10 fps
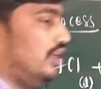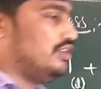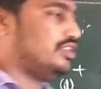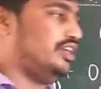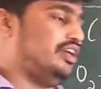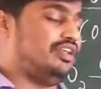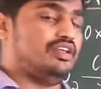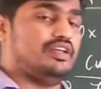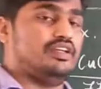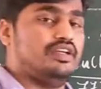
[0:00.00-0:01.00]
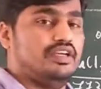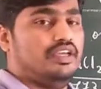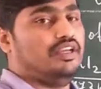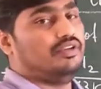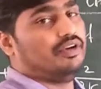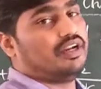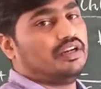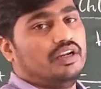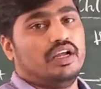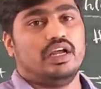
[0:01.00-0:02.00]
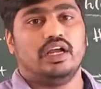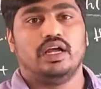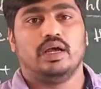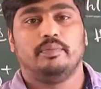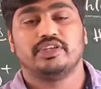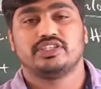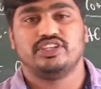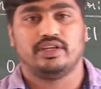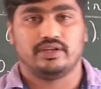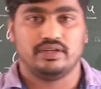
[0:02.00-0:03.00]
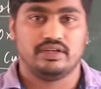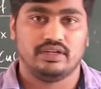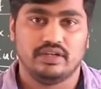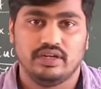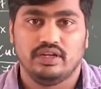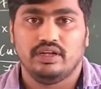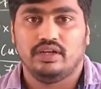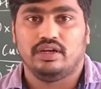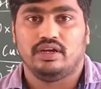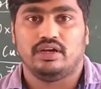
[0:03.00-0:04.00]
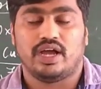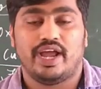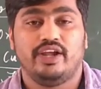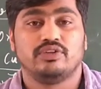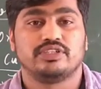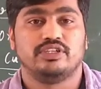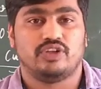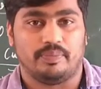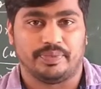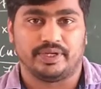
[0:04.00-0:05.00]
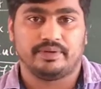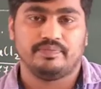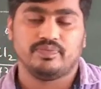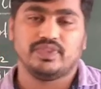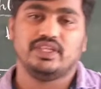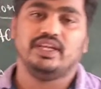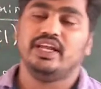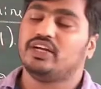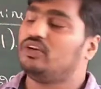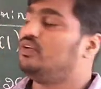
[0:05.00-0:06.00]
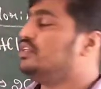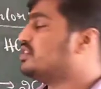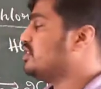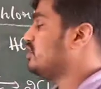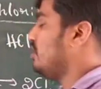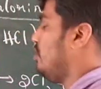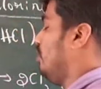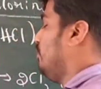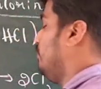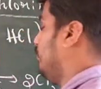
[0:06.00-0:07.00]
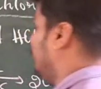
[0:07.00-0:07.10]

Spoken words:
studied in your first year hydrogen topic. The electrolysis of